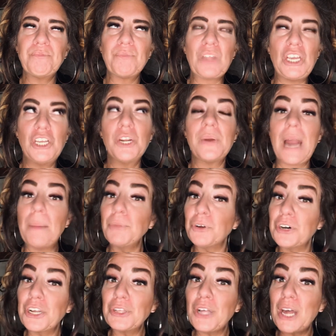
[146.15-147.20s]
you know, and I'm
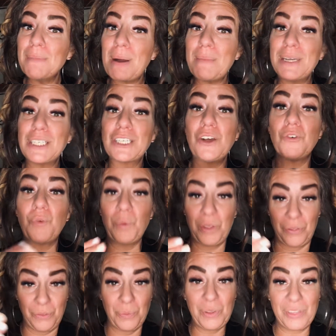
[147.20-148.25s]
learning a lot about myself
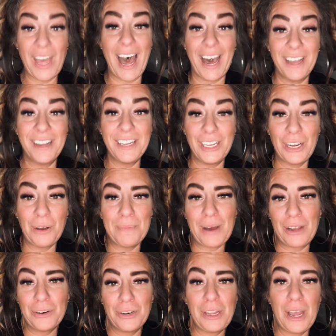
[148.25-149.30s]
with that, you know,
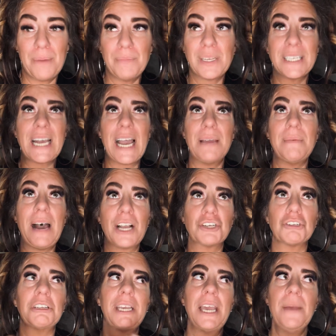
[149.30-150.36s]
about, because I am
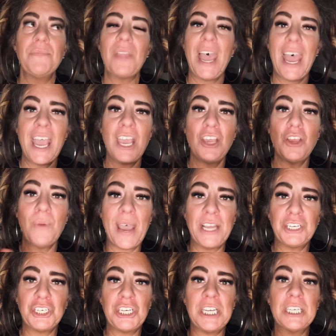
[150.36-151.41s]
actually
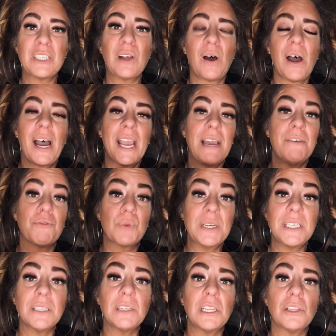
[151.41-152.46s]
AUHD. So I have
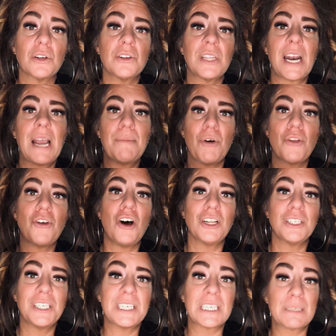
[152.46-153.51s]
recently learned that I am on the
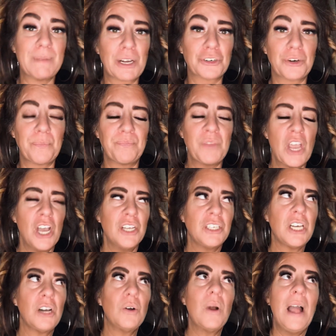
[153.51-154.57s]
autistic spectrum.
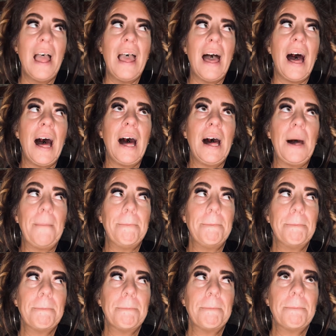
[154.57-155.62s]
So,
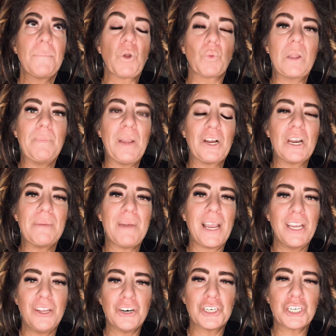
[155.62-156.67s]
reparenting my
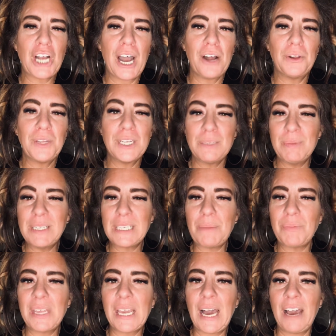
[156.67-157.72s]
inner child has been
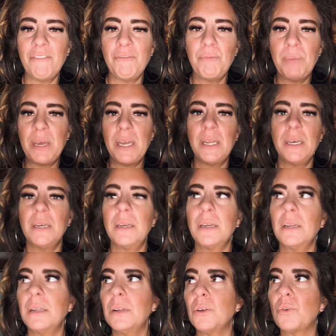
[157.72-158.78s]
something I've
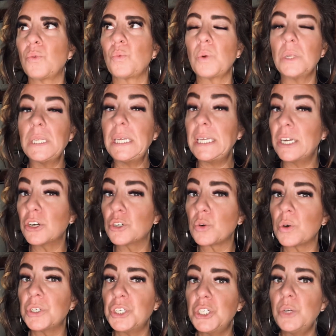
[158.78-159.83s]
been really geared
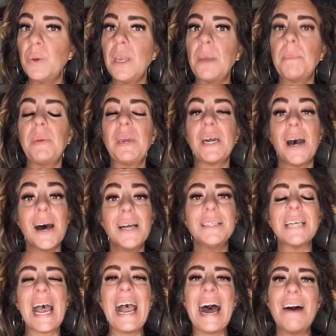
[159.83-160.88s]
towards doing because
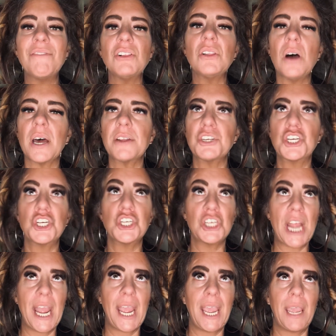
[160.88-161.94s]
I have a lot of
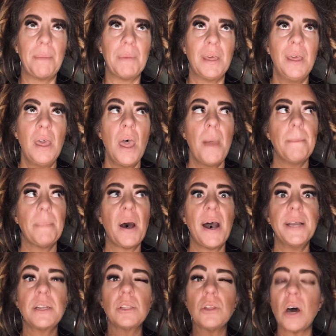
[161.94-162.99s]
shame
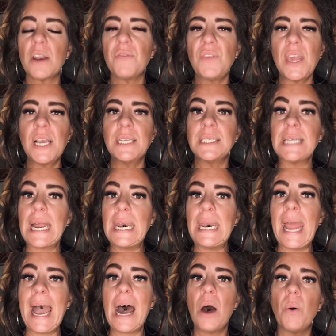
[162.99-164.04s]
behind a lot of things that
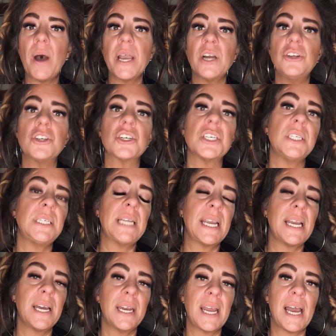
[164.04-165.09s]
now I
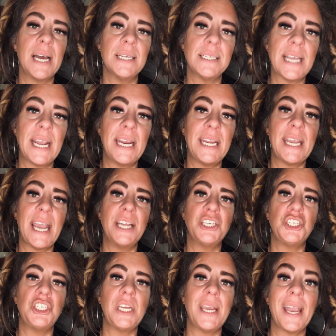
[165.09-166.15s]
understand as
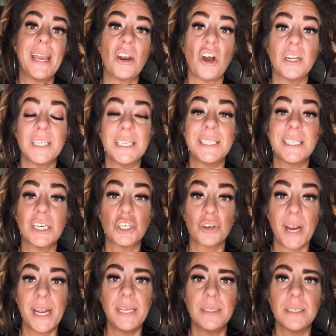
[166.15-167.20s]
ADHD and autistic
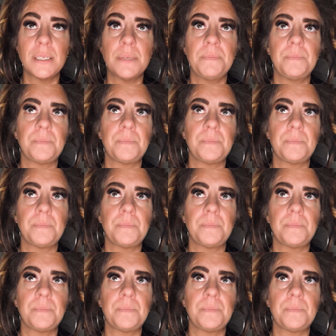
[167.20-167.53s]
traits.